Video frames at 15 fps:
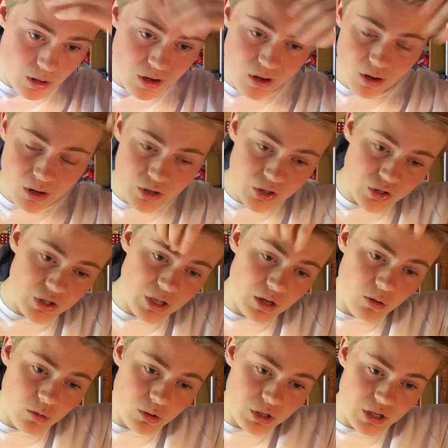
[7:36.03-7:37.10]
I just
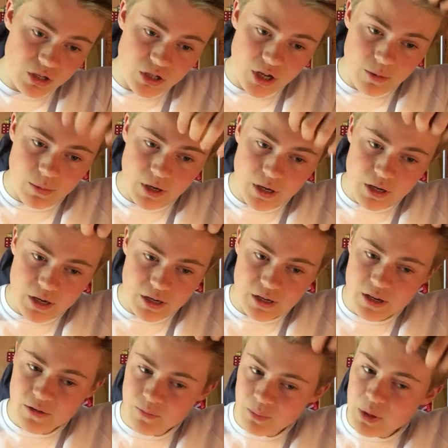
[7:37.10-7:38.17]
think Oxlade-Chamberlain, he
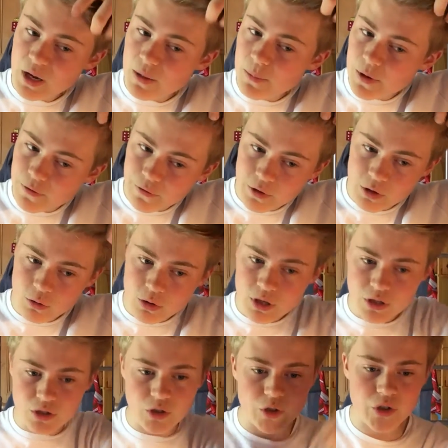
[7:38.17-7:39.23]
can even play in midfield.
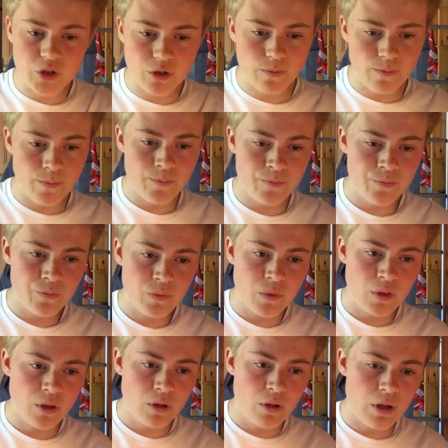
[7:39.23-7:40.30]
He's just...
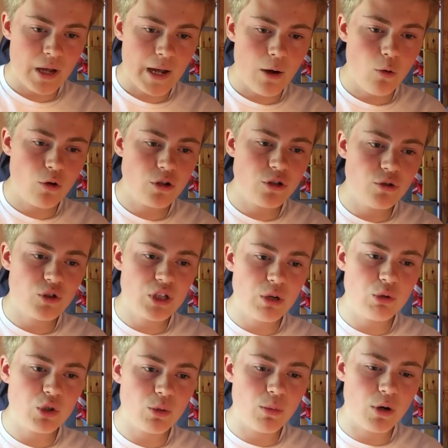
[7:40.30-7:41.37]
How can you
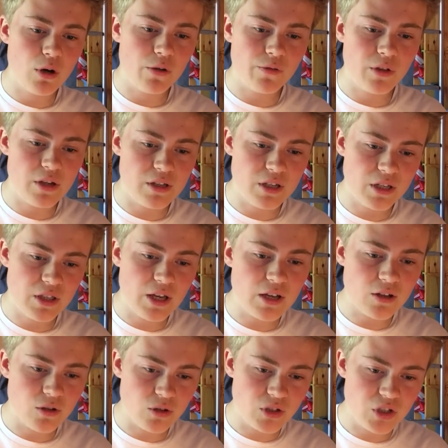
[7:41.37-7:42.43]
sell someone after he's had
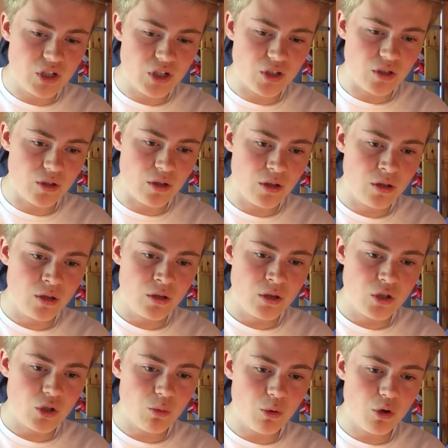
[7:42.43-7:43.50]
that good a season?
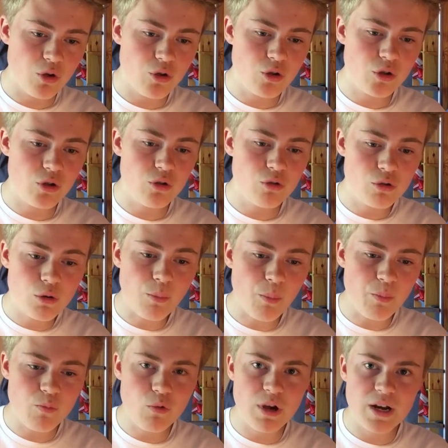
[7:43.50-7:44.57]
Someone who you
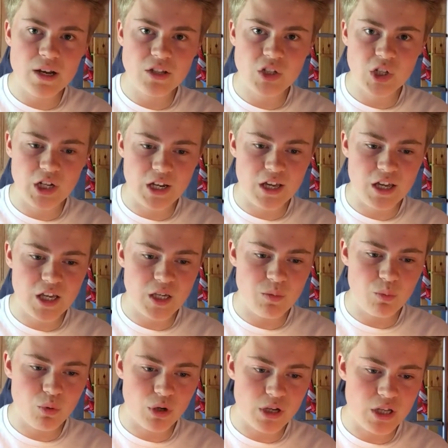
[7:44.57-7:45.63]
can realistically
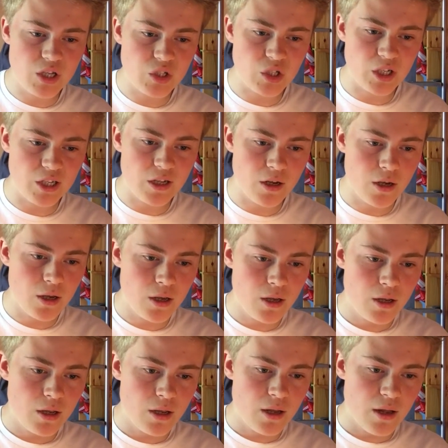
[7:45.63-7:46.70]
keep pretty easily.
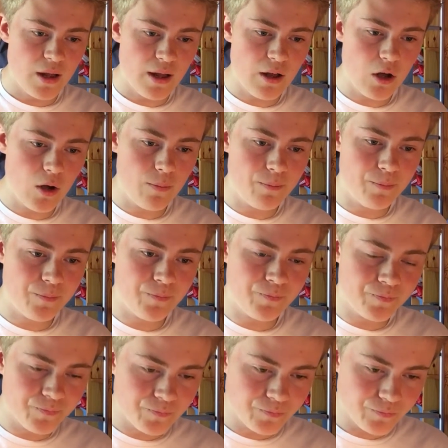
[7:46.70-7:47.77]
And
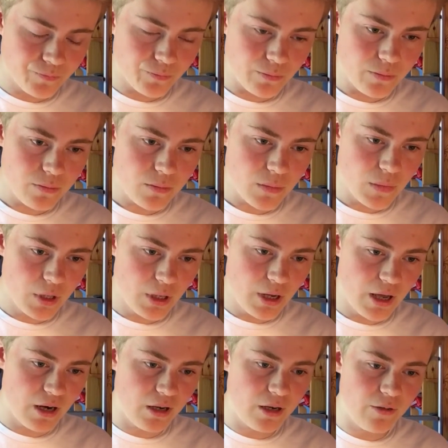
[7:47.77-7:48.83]

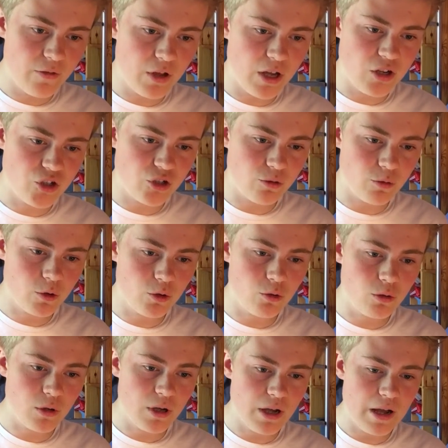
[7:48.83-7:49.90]
Olivier Giroud,
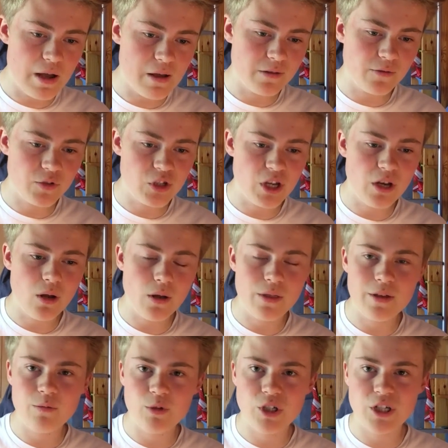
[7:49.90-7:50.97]
as I've said, I
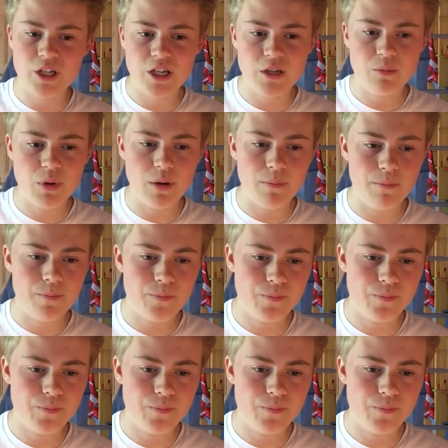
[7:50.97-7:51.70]
think we should keep him.